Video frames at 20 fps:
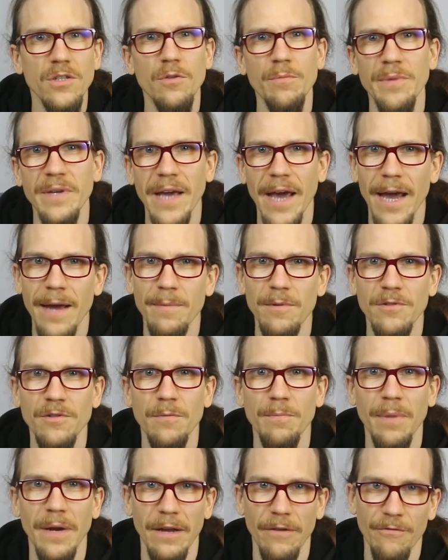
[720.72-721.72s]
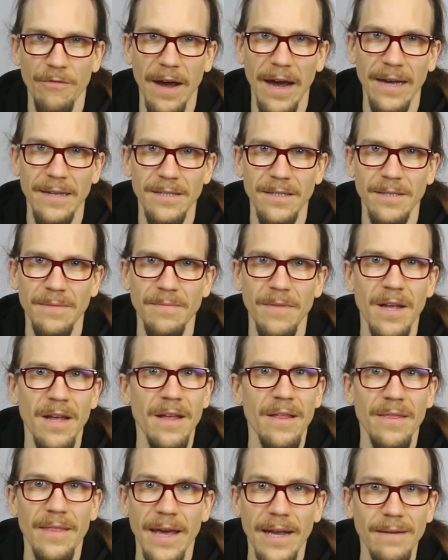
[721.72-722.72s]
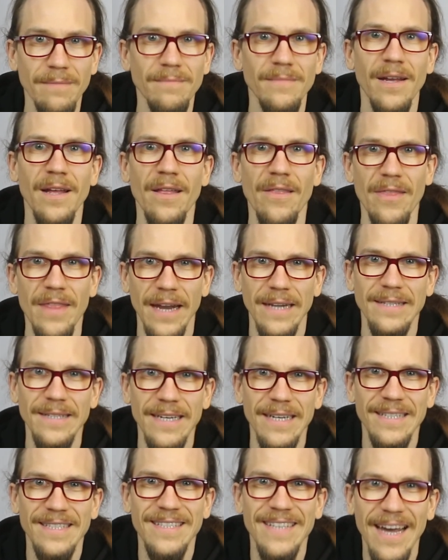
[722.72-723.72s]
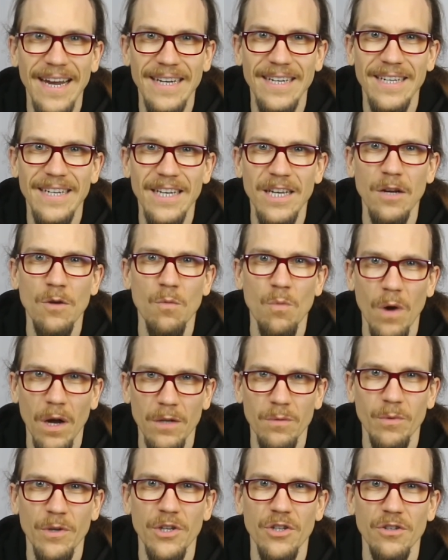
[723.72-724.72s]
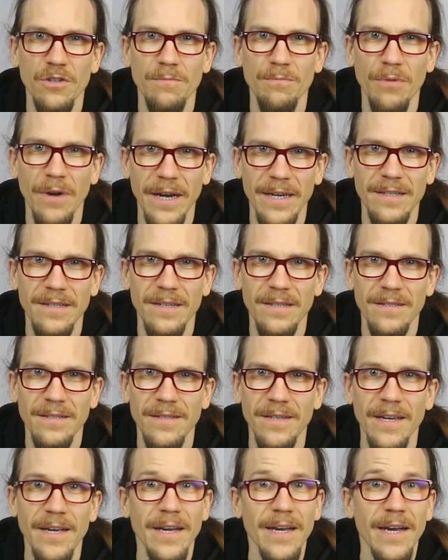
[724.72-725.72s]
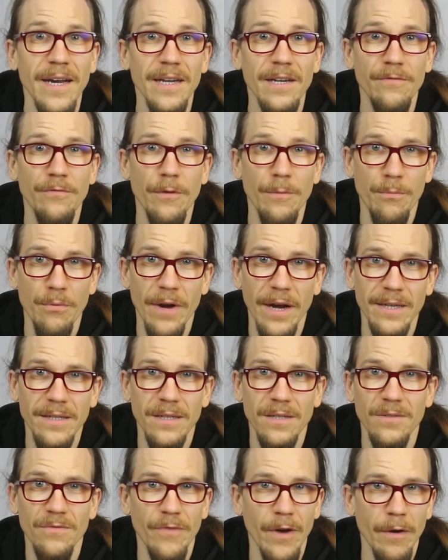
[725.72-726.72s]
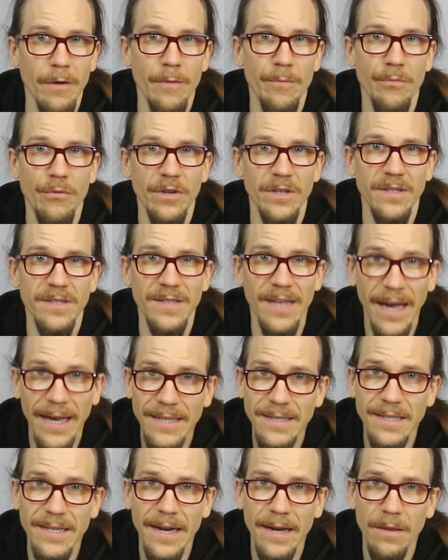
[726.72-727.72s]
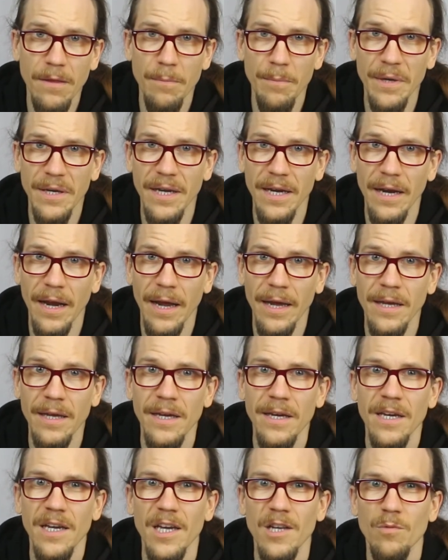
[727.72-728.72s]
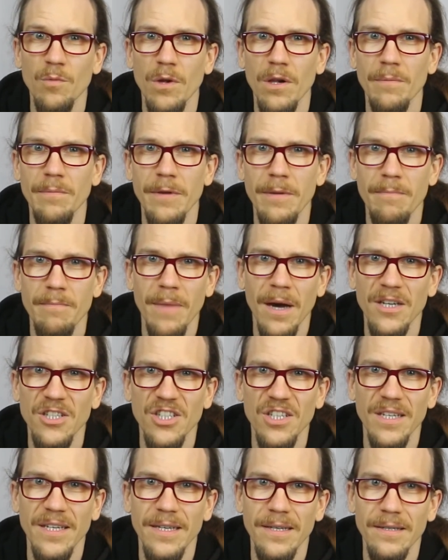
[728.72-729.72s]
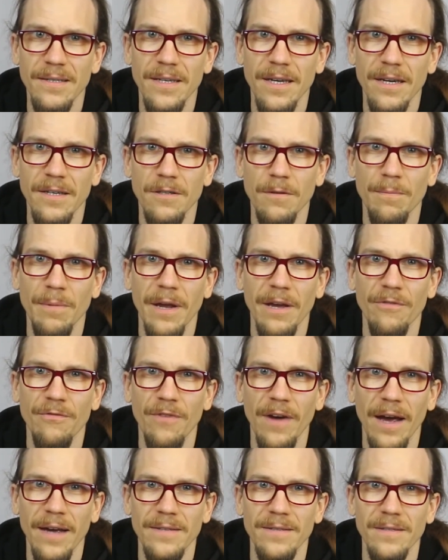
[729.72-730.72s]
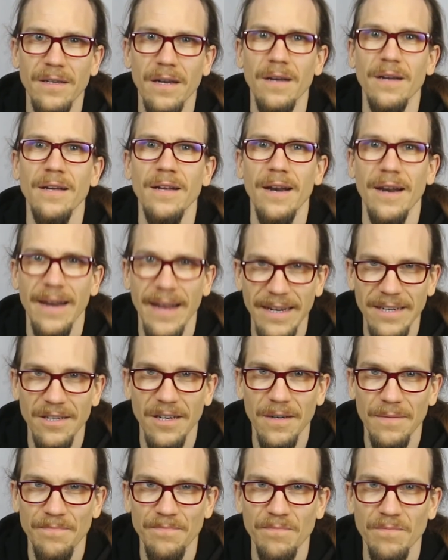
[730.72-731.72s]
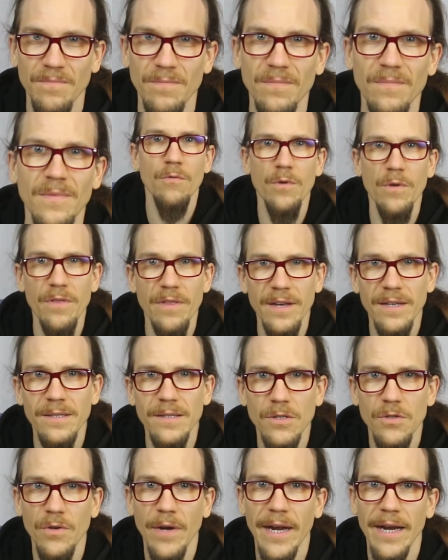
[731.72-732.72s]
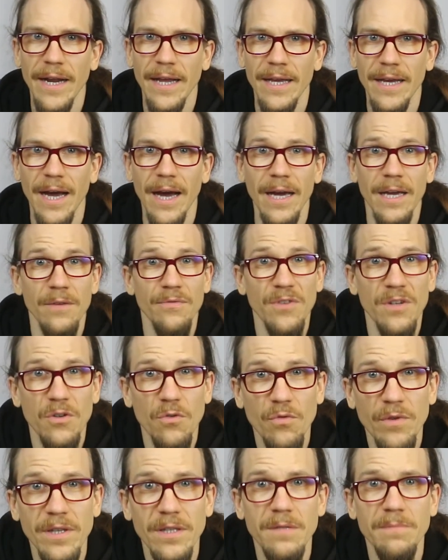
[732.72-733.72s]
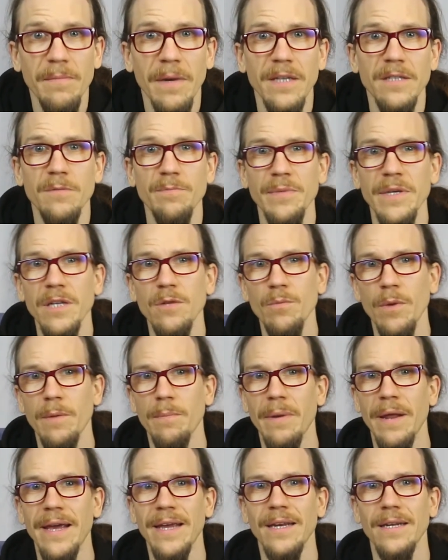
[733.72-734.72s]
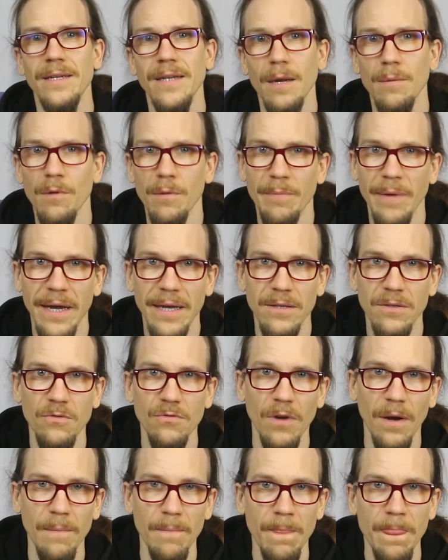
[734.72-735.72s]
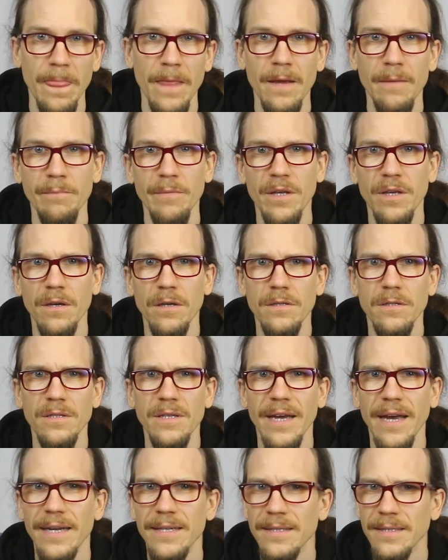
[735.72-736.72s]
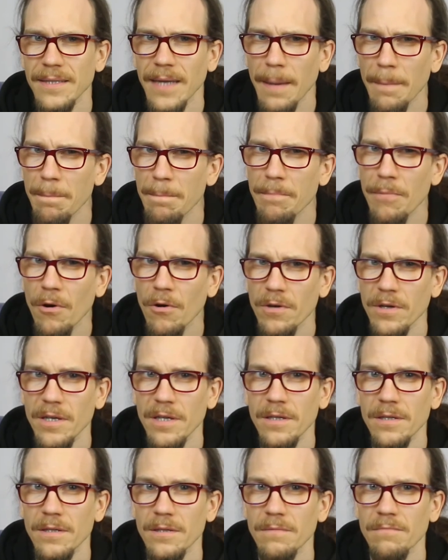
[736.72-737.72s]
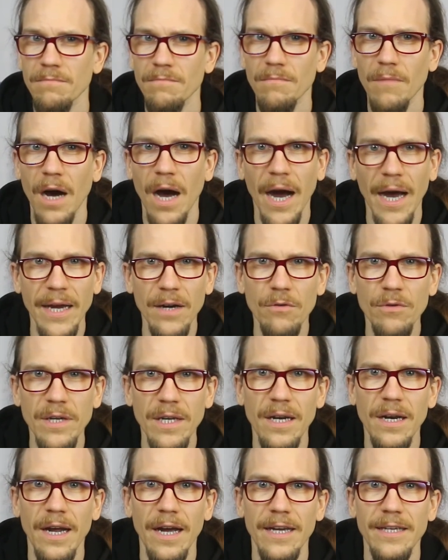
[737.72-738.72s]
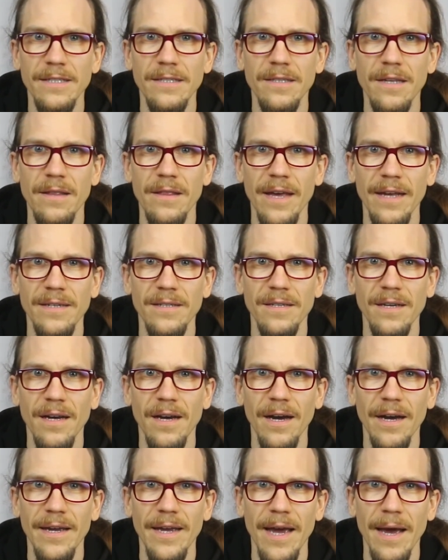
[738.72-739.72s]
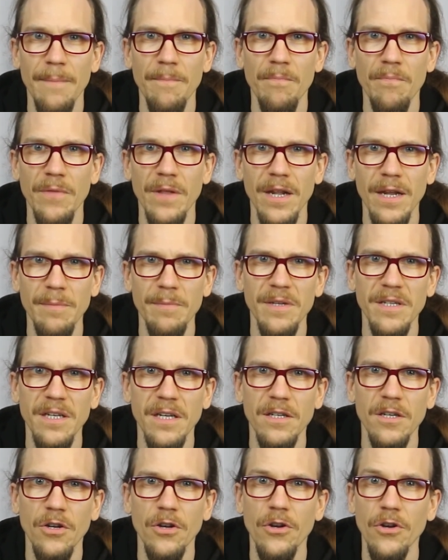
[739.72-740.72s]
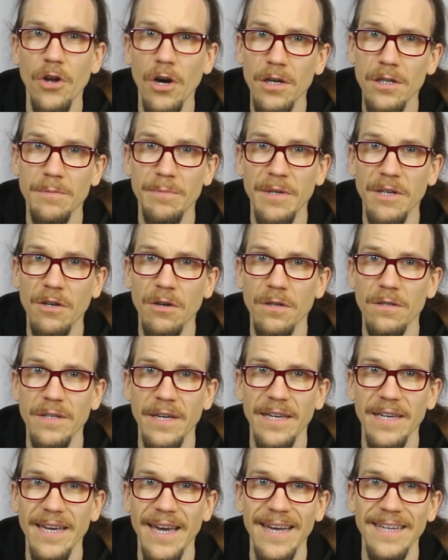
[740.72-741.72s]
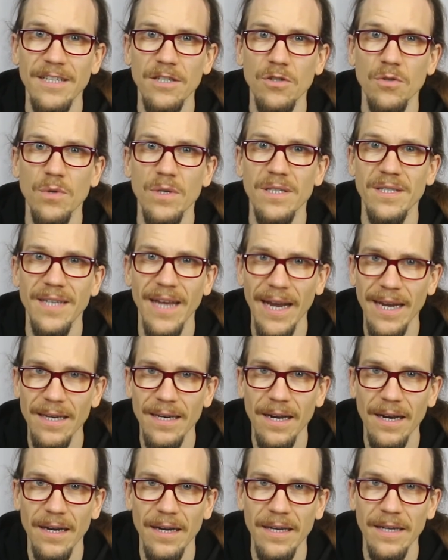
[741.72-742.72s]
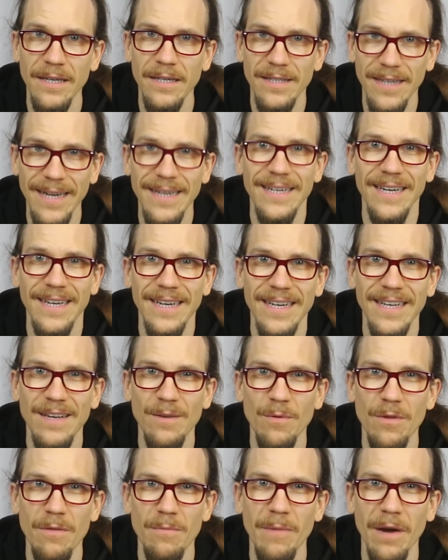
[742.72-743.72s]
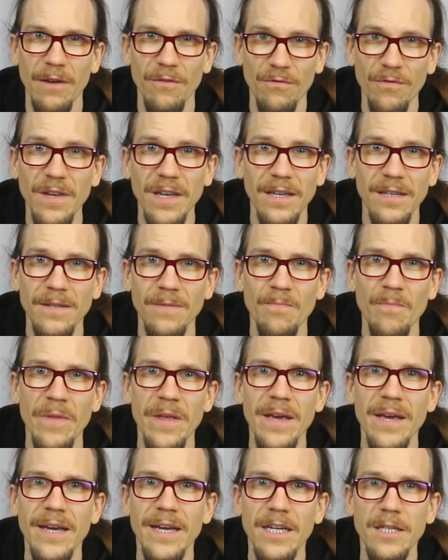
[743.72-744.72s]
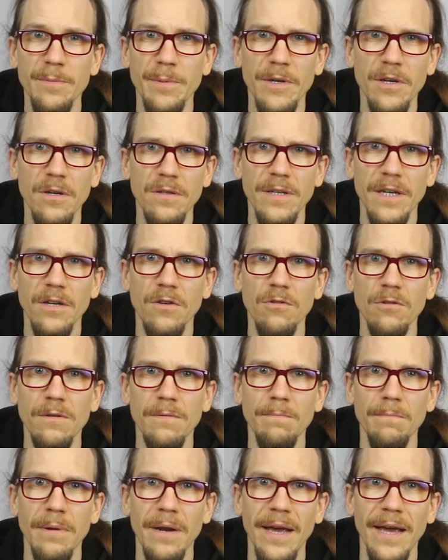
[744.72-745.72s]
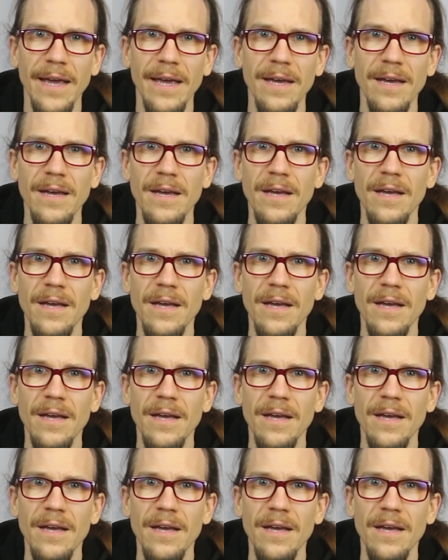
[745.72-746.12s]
to be able to play fast, then that's exactly what we should practice. And if we practice very precisely at the beginning, it will be much easier to play faster later. Through this training, I have increased my speed when playing double bass drum because at some point I realized that I am limited not because I can't do it technically with my feet, it's because I couldn't play